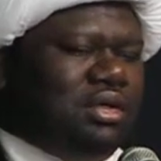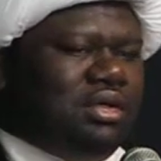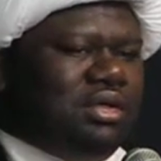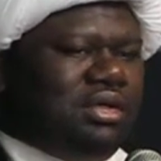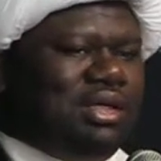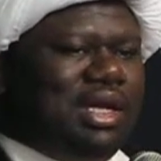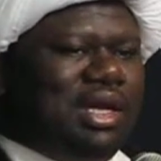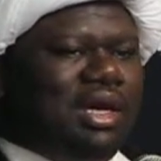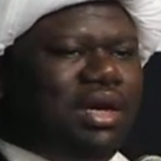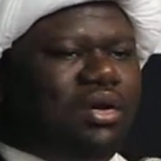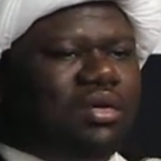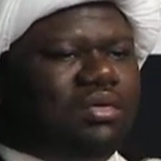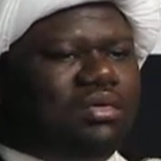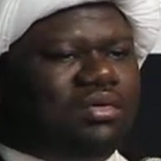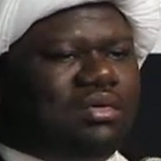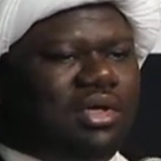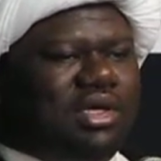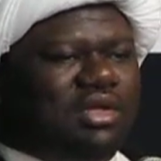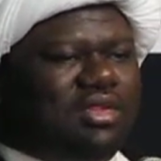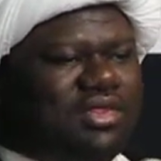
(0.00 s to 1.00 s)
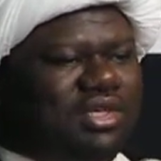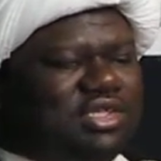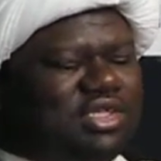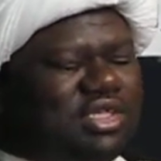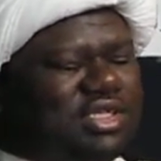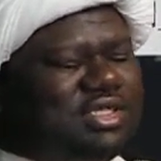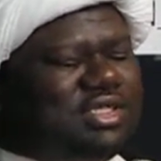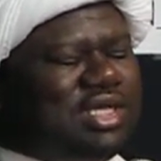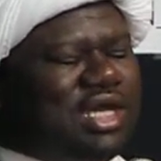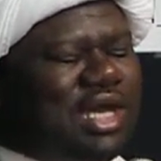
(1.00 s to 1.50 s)
Now, in this
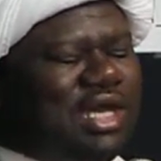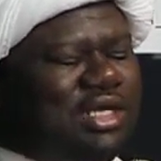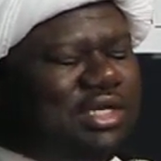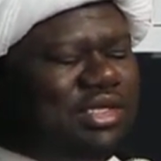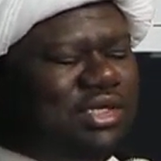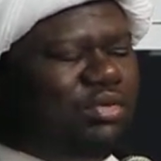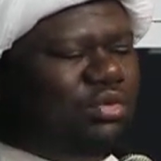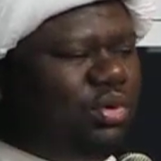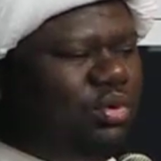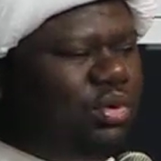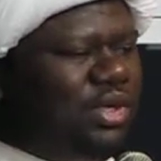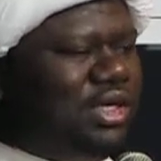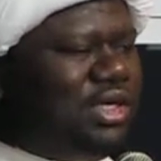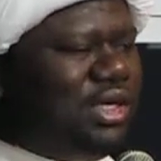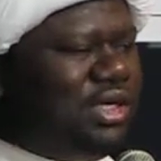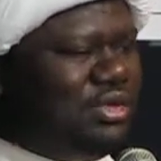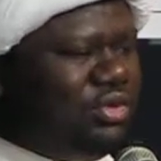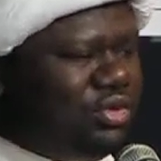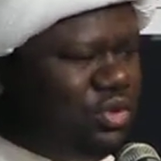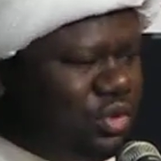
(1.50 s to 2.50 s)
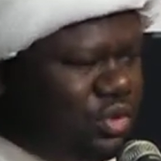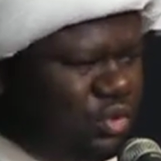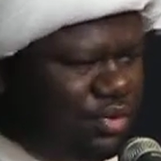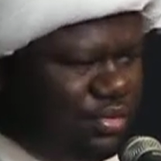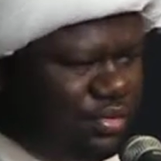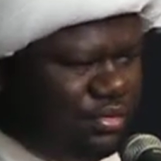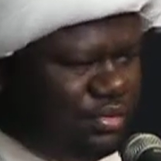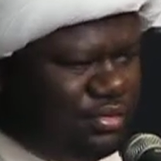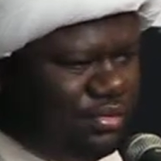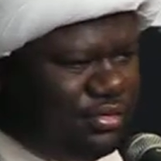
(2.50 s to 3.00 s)
society, what we can
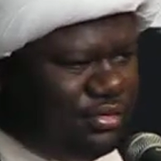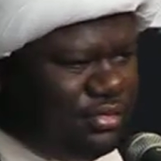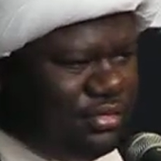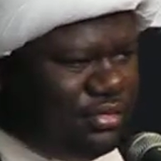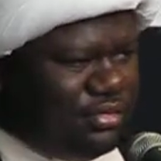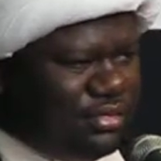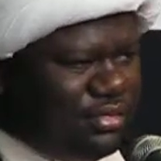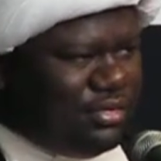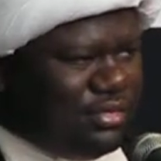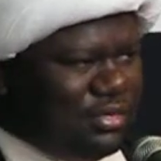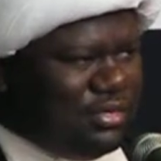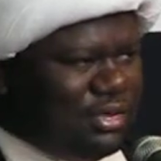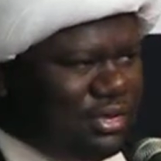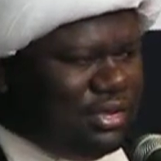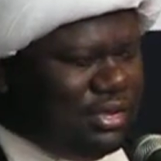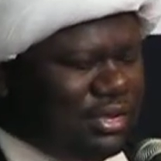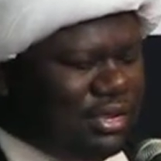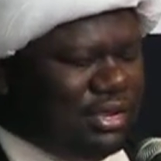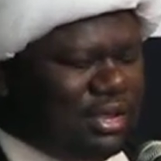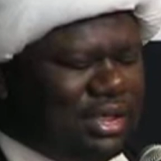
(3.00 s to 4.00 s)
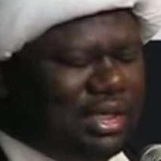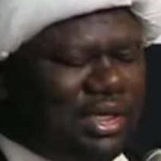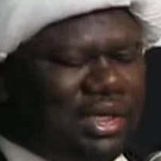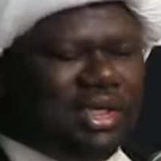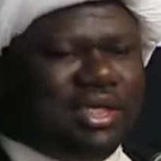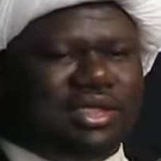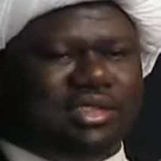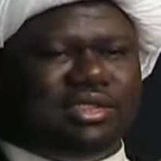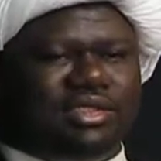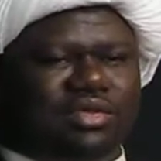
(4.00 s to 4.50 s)
do
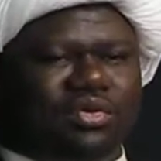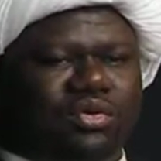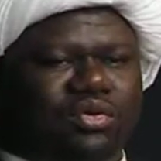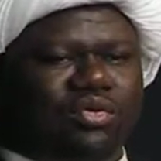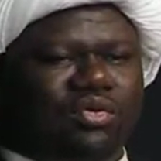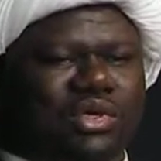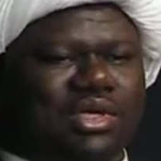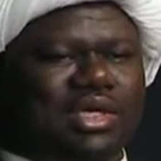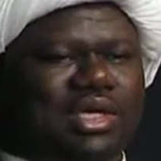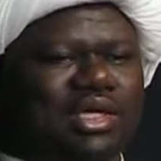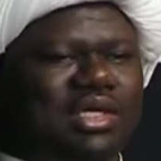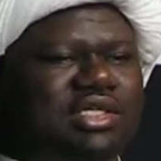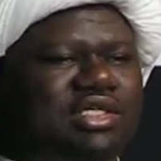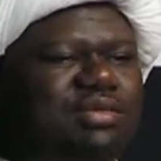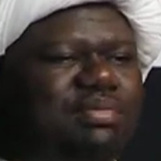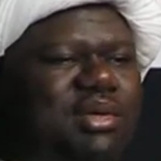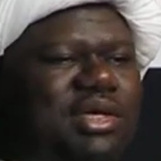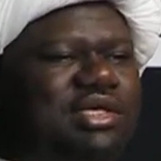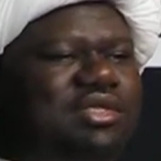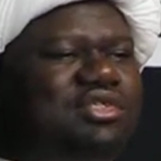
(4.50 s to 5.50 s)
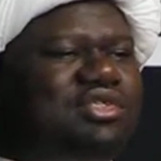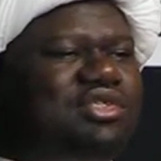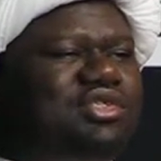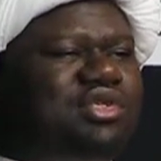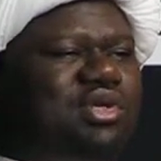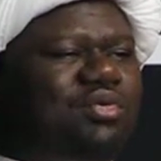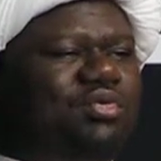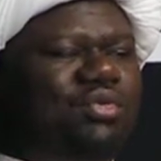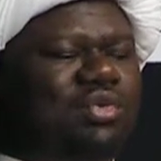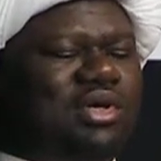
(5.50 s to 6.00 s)
is we can explain to
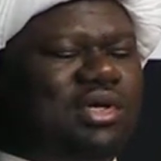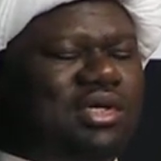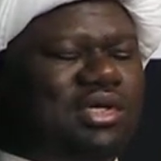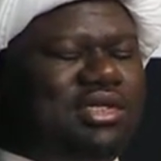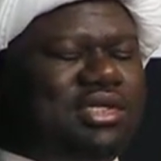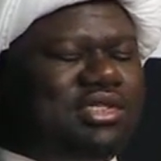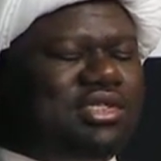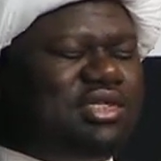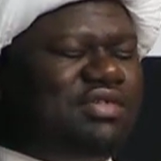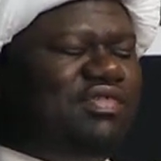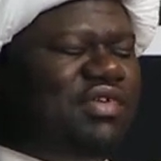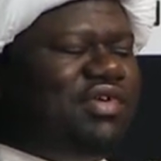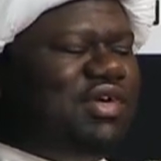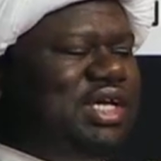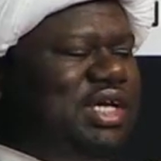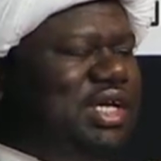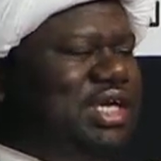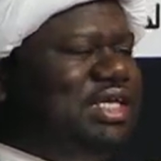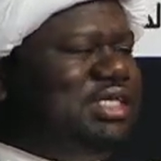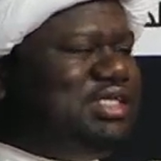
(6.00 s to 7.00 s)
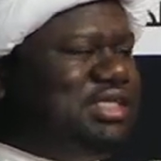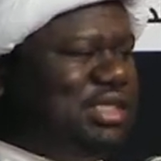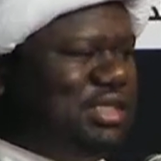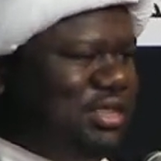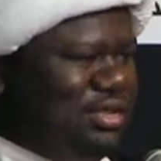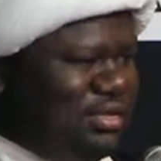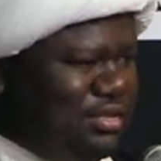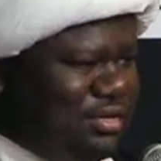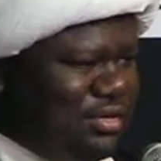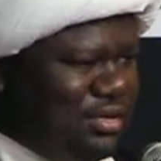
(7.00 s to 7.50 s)
someone, and this is very easy,
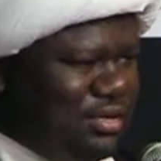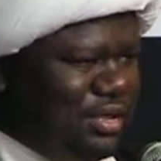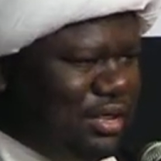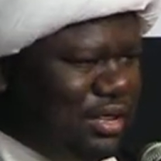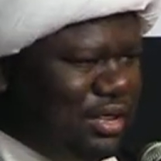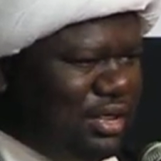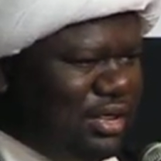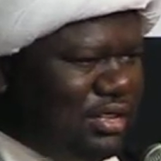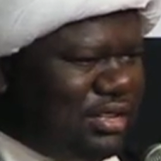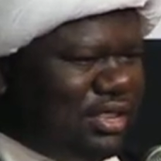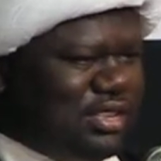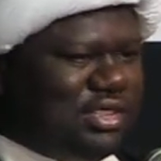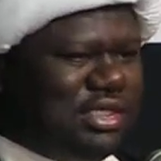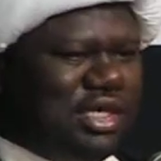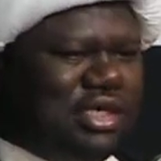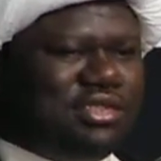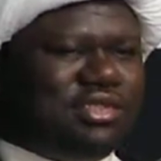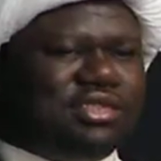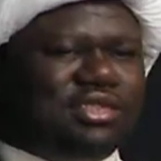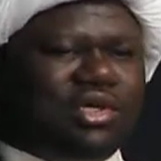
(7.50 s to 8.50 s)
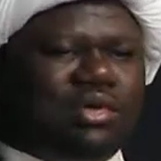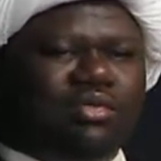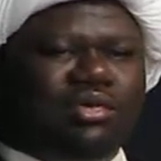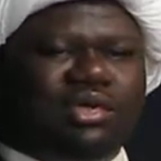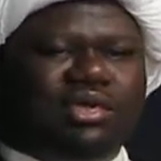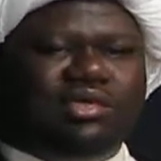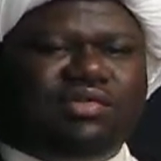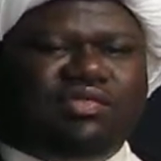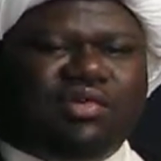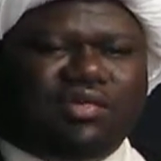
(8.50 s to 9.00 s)
to say to
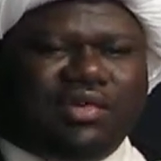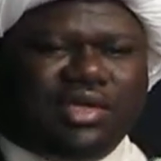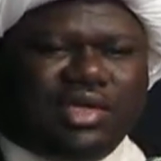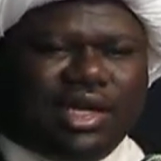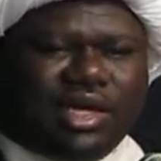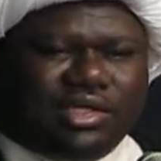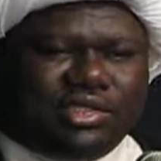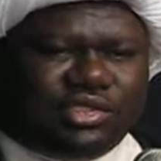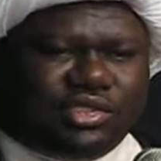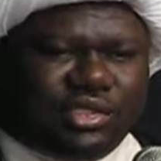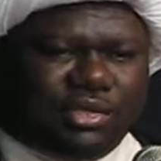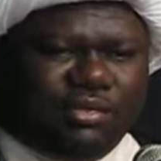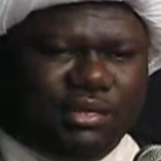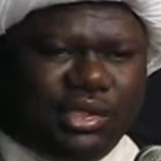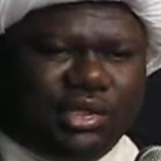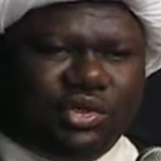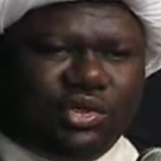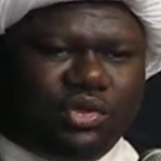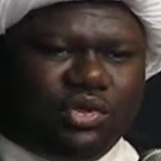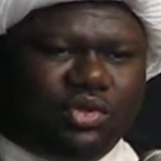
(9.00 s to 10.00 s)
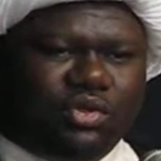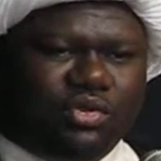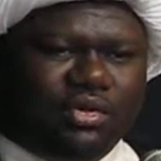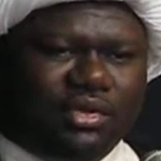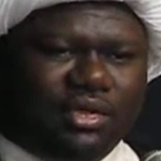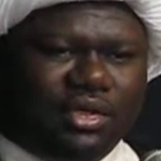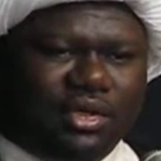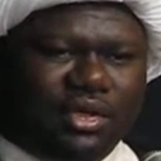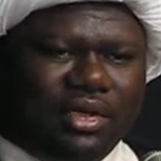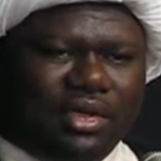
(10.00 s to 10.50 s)
someone, it's very nice to meet you,
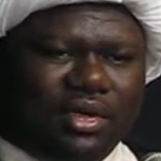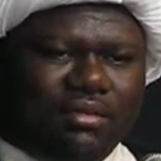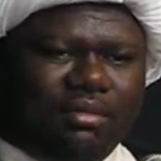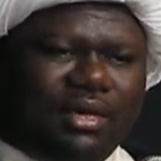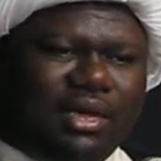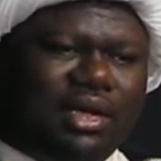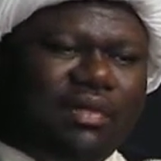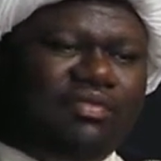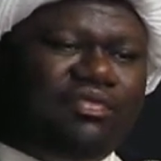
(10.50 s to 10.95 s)
but